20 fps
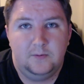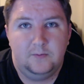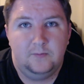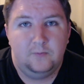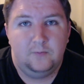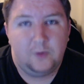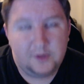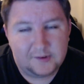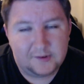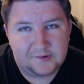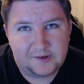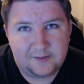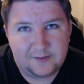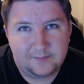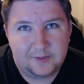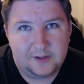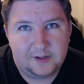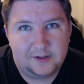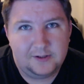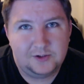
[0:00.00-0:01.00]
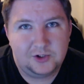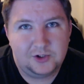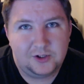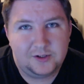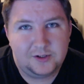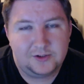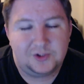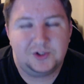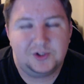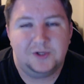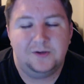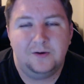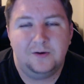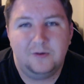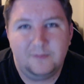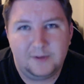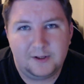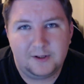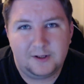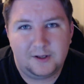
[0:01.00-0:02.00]
What is up, my ninjas?
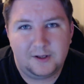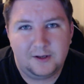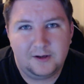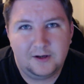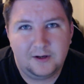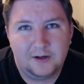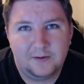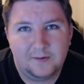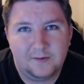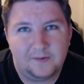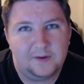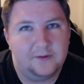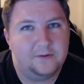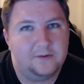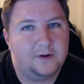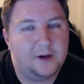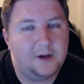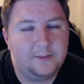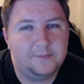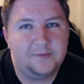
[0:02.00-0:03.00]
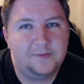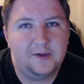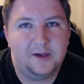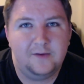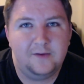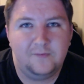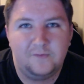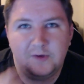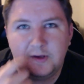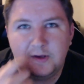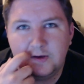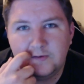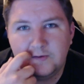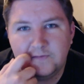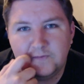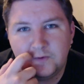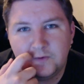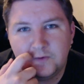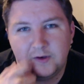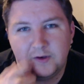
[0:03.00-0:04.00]
Shinobi here with another update video
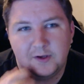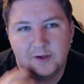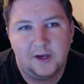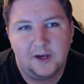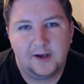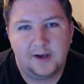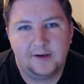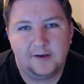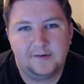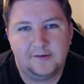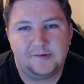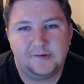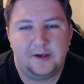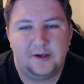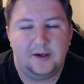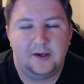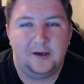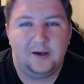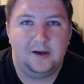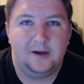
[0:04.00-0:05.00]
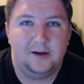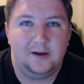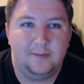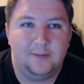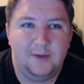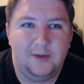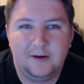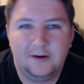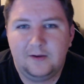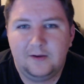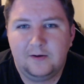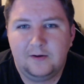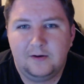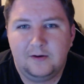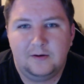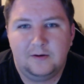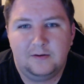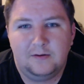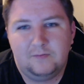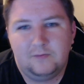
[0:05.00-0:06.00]
for you guys, and I made
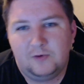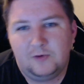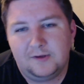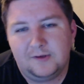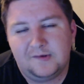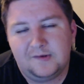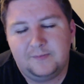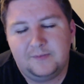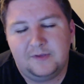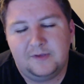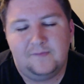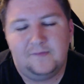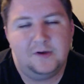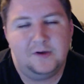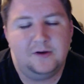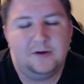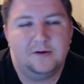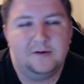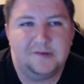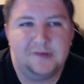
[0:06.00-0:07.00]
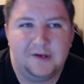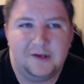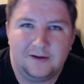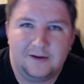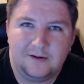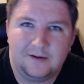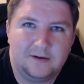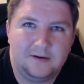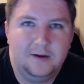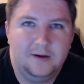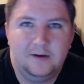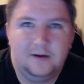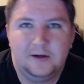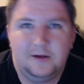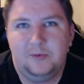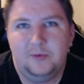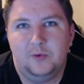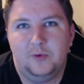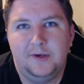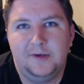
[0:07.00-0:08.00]
another one of these update videos like a
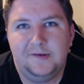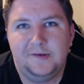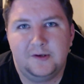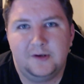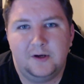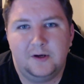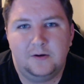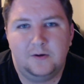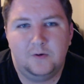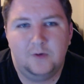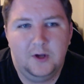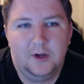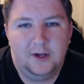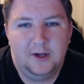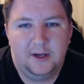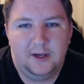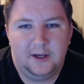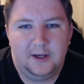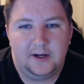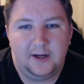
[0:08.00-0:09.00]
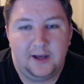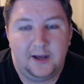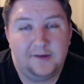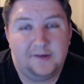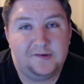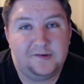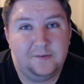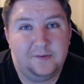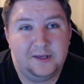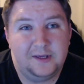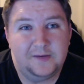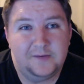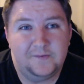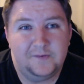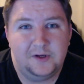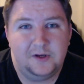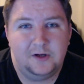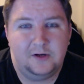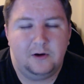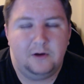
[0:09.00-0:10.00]
couple weeks ago, and I asked you in that
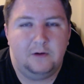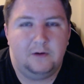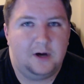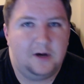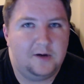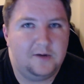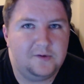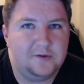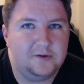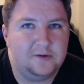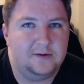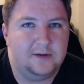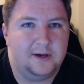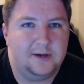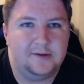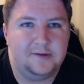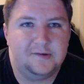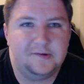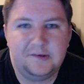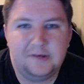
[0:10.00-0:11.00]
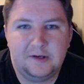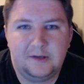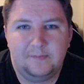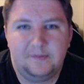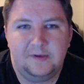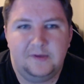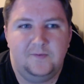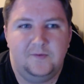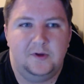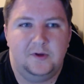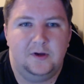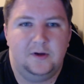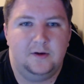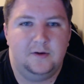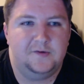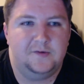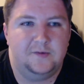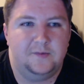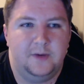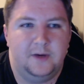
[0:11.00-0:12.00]
video how often you'd like to see update
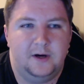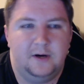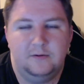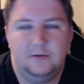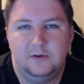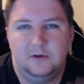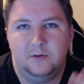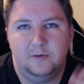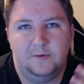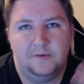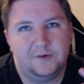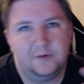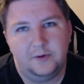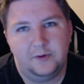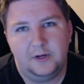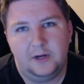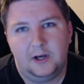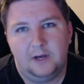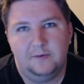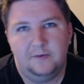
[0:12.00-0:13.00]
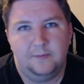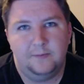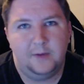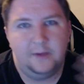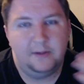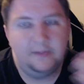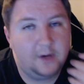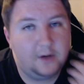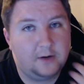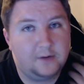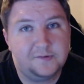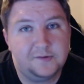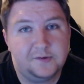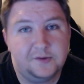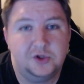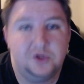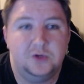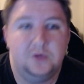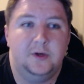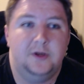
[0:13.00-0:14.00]
videos about, you know, what's going on with my mouse
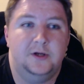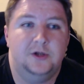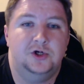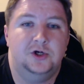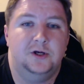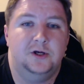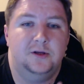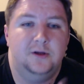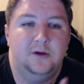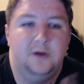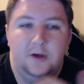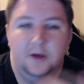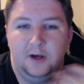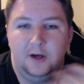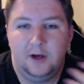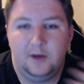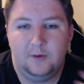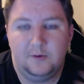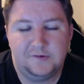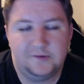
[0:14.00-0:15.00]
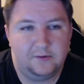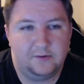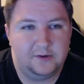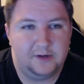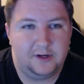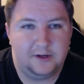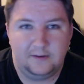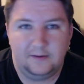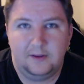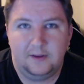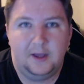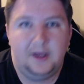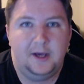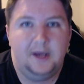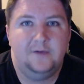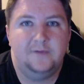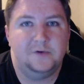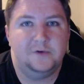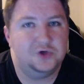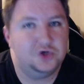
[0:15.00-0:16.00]
situation, uh, what's going on in
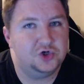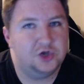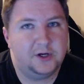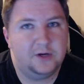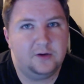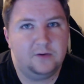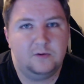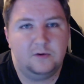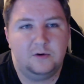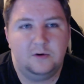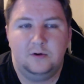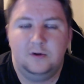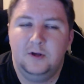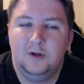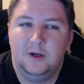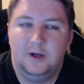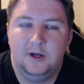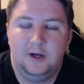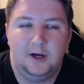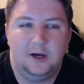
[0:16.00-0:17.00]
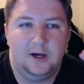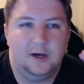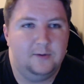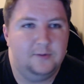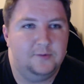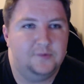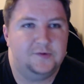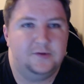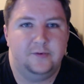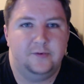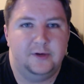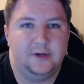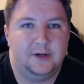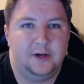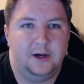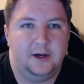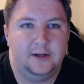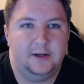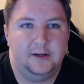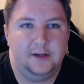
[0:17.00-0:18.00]
life in general, uh, what's going
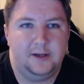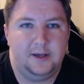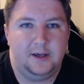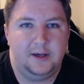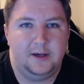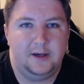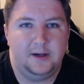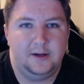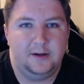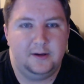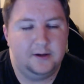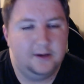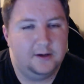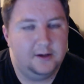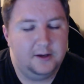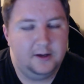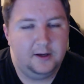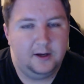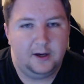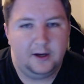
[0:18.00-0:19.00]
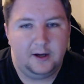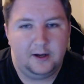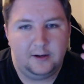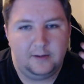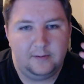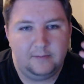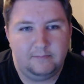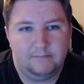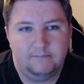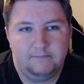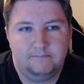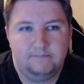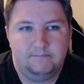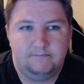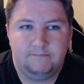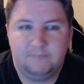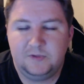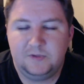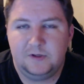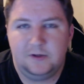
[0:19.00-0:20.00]
on in um,
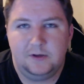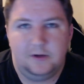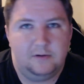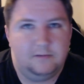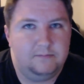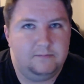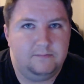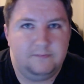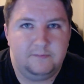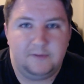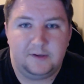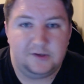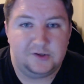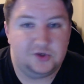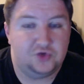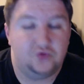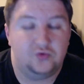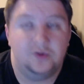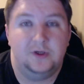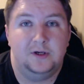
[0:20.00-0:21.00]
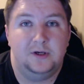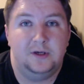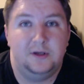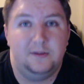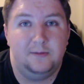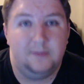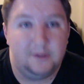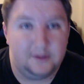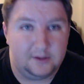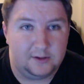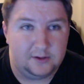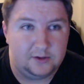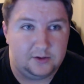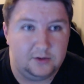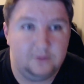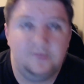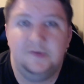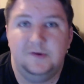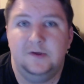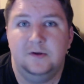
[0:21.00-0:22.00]
you know, the stream and the
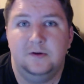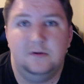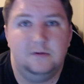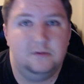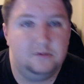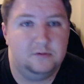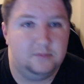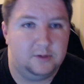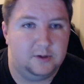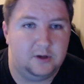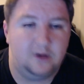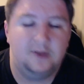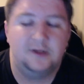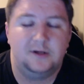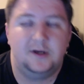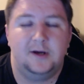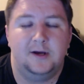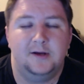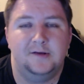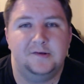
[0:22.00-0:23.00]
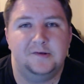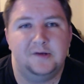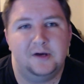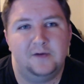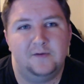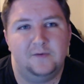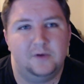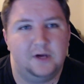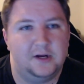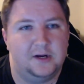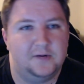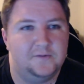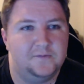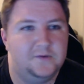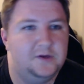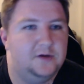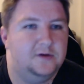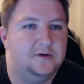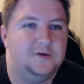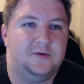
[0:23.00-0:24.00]
YouTube and all that kind of stuff. What kind of
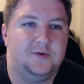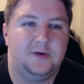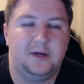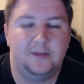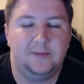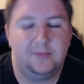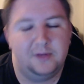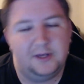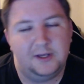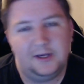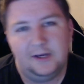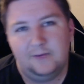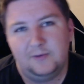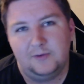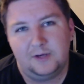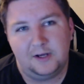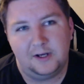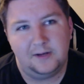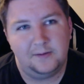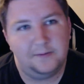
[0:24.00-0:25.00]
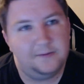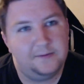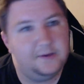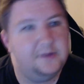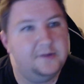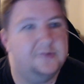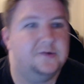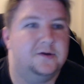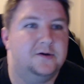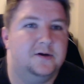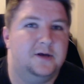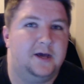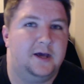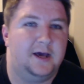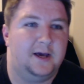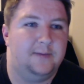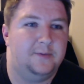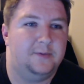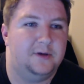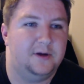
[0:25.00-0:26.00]
videos do I have planned? What kind of things are going to
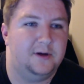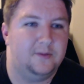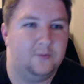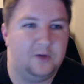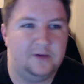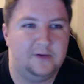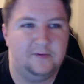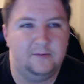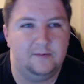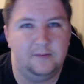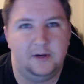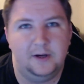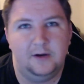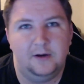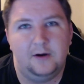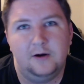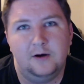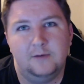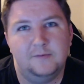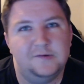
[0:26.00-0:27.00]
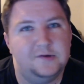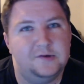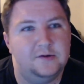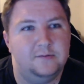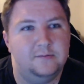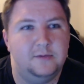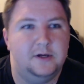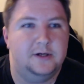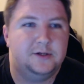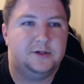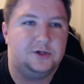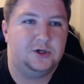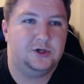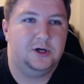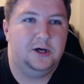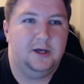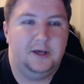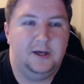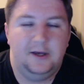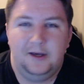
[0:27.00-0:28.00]
happen? I'm waving my arms too much.
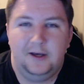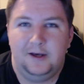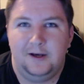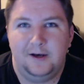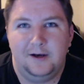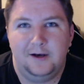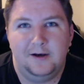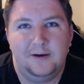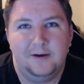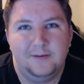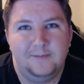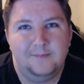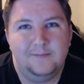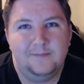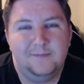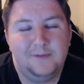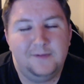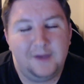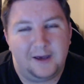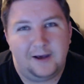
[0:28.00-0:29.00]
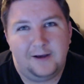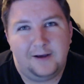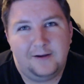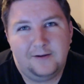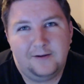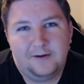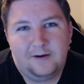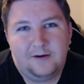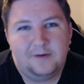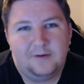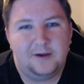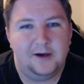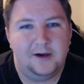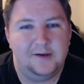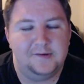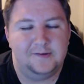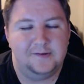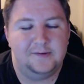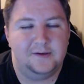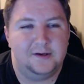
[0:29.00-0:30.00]
Um, yeah, all
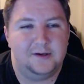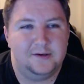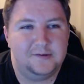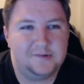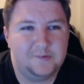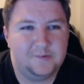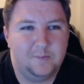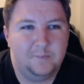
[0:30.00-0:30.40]
kinds of things.